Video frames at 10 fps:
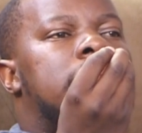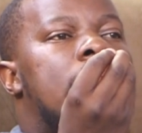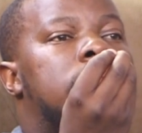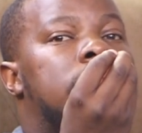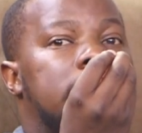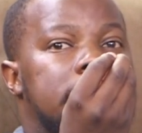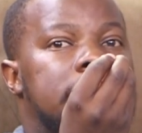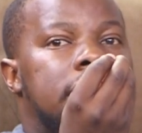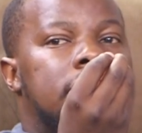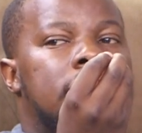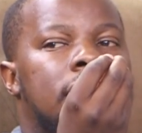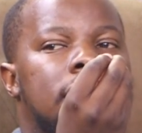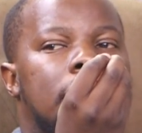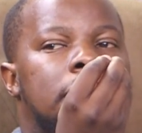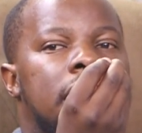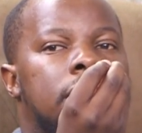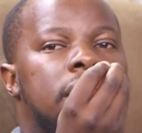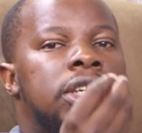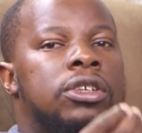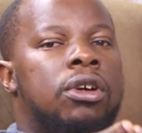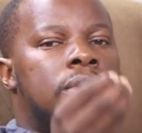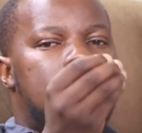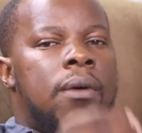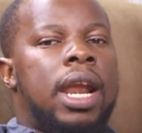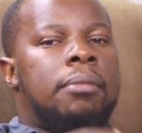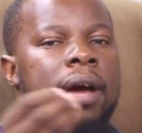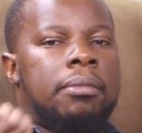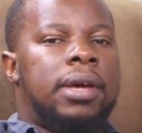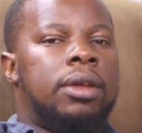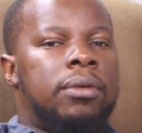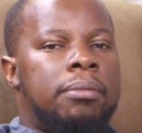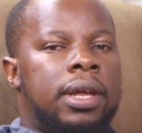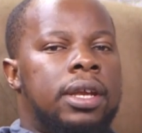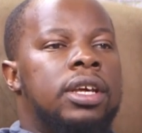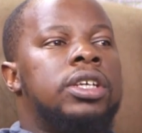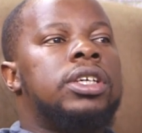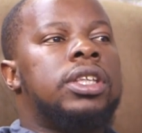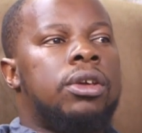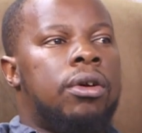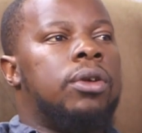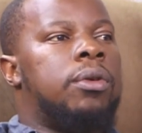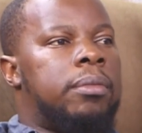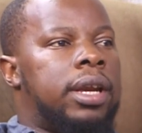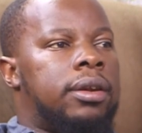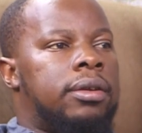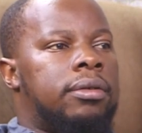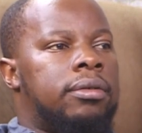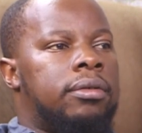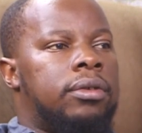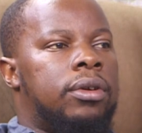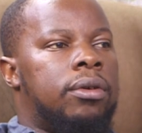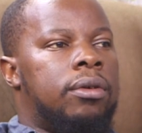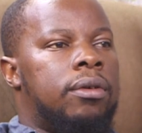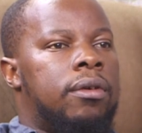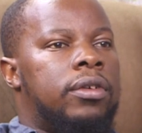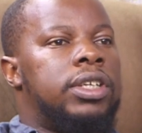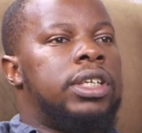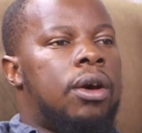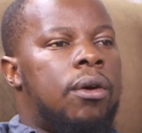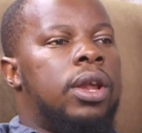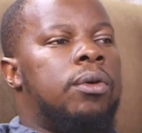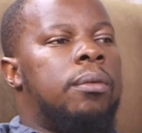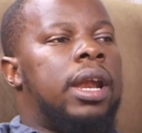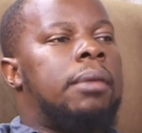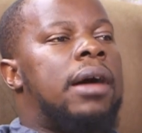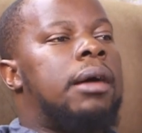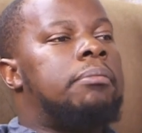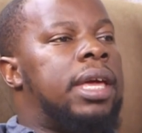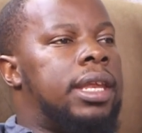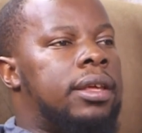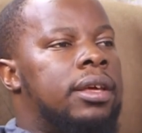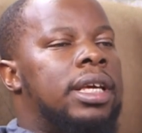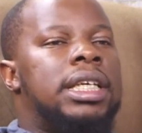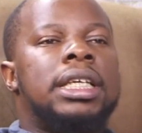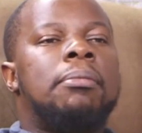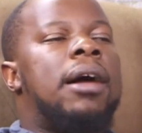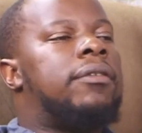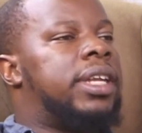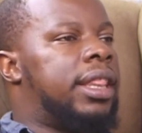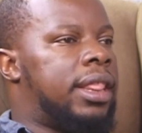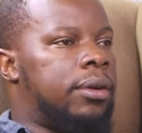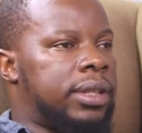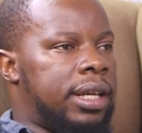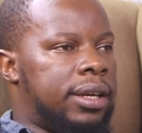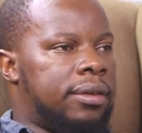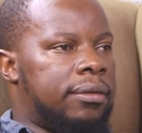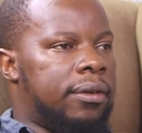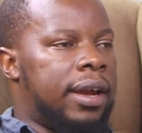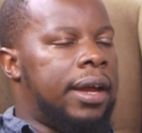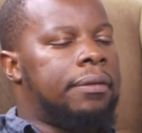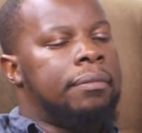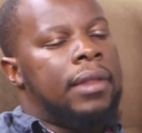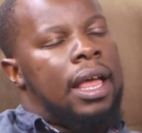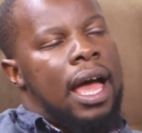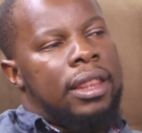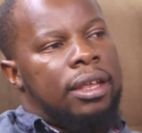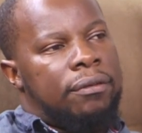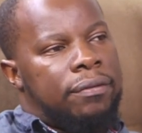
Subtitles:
must actually see that, by the way, she's not one among many women. She's the only woman. You know? She's the only woman among many. She's above 10,000. All right? And then